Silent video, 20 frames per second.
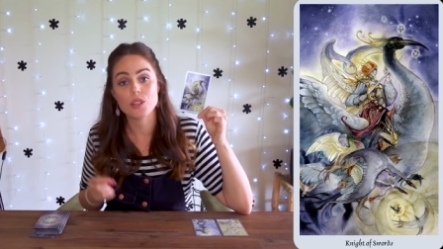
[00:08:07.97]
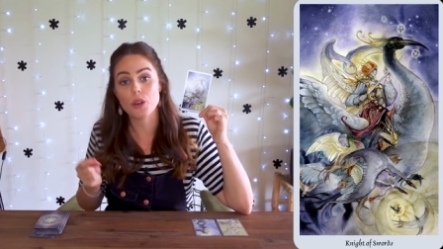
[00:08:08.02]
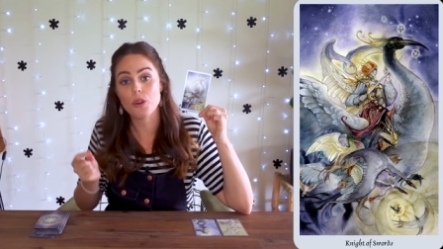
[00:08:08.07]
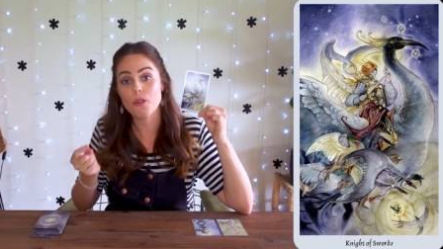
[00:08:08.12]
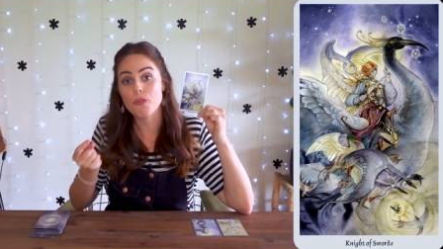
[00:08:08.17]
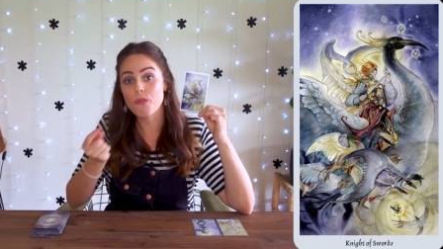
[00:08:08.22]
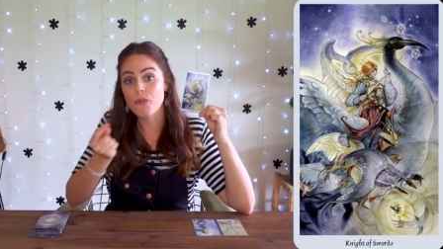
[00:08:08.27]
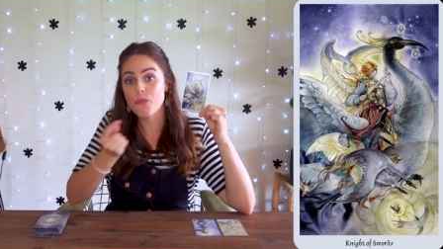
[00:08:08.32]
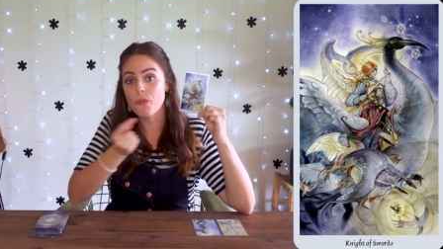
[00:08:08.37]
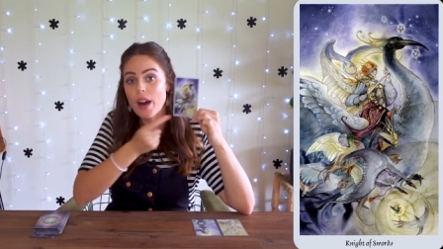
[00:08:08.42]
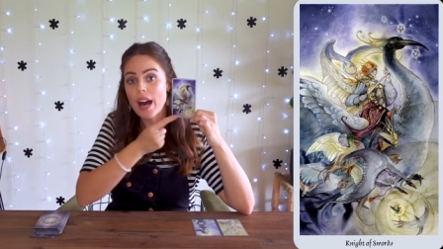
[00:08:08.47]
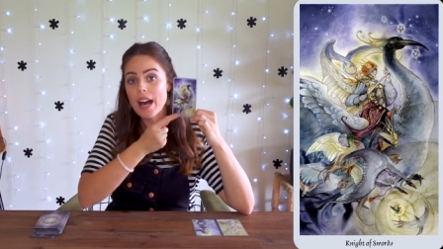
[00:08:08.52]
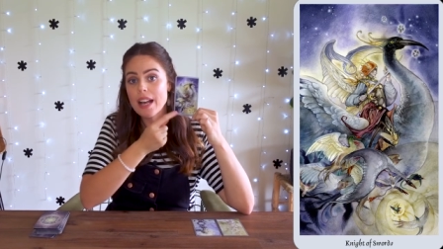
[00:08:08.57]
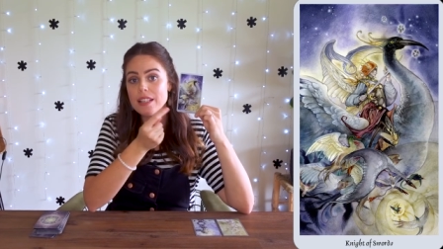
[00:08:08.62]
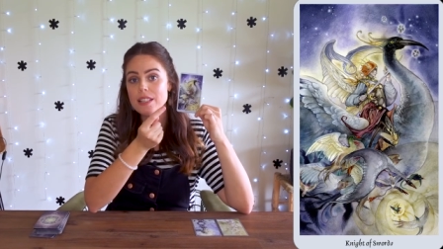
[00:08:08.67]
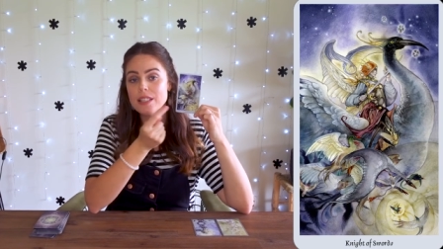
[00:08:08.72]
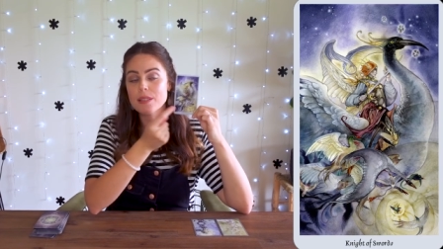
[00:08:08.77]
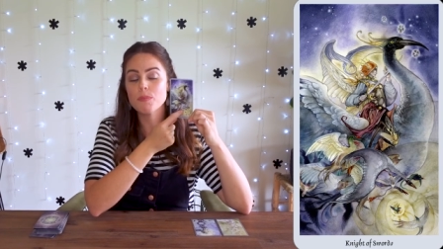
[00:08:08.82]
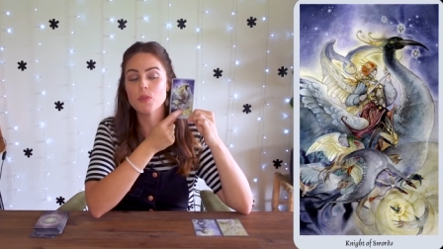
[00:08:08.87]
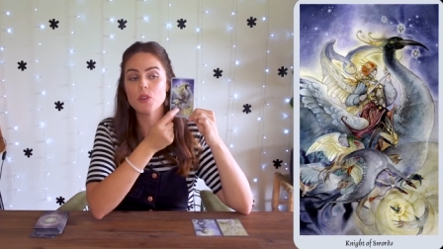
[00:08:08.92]
So
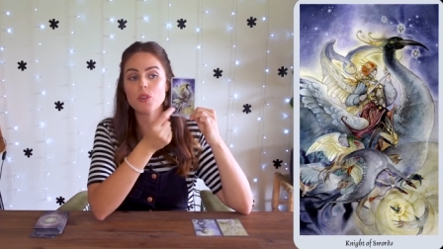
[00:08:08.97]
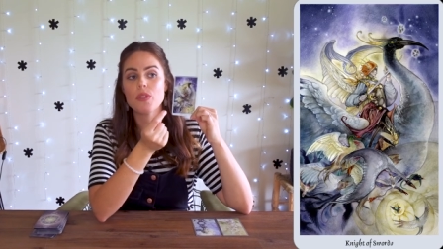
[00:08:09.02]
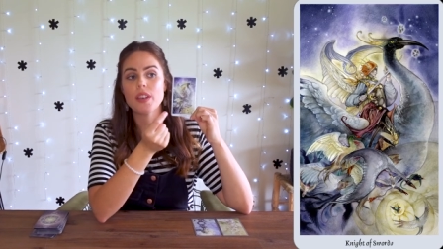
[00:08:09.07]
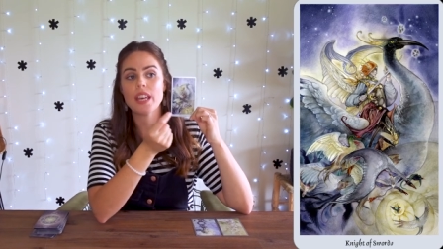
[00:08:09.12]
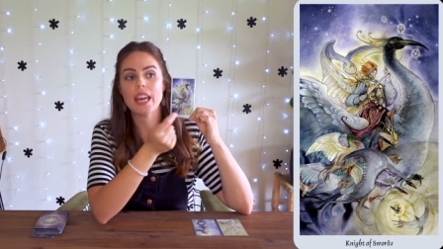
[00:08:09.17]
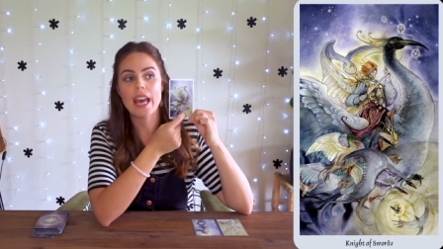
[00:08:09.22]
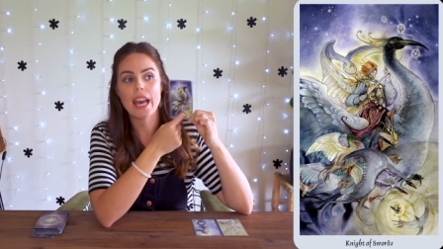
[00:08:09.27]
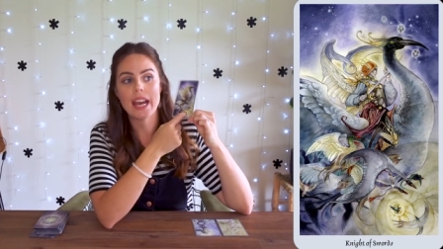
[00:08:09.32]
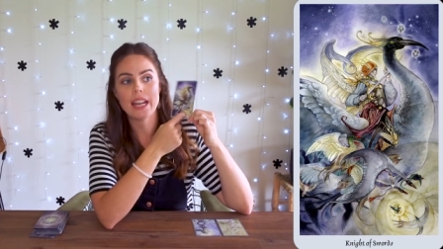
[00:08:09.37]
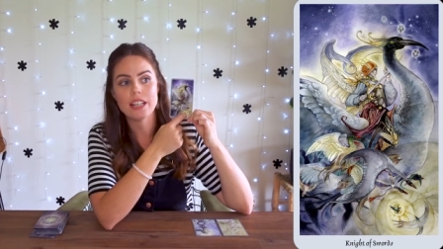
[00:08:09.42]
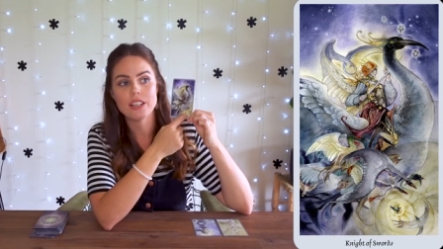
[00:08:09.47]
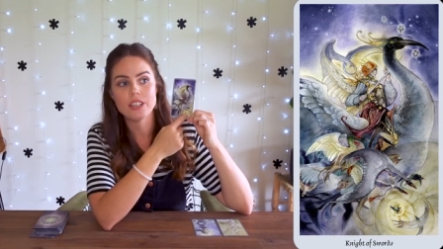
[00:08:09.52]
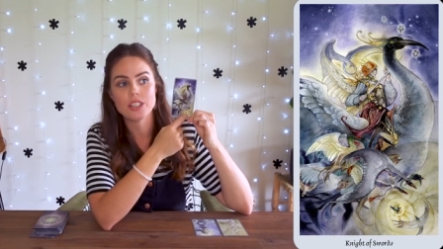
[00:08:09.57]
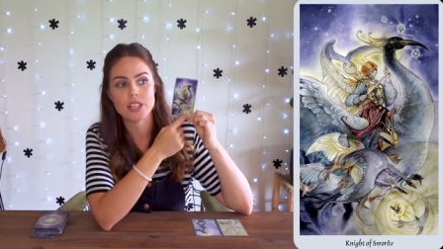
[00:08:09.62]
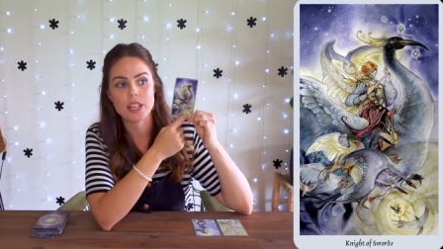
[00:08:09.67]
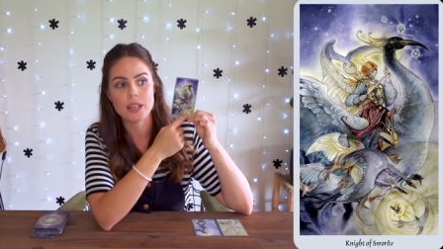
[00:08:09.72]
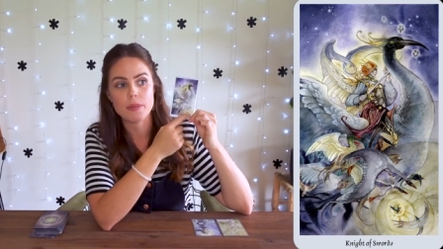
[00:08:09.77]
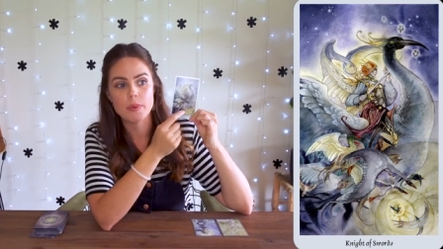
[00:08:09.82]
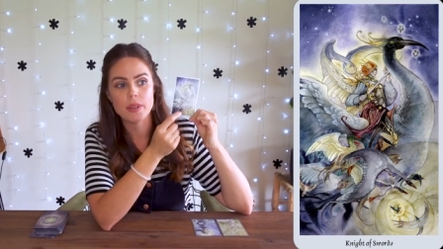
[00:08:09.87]
fast moving energy,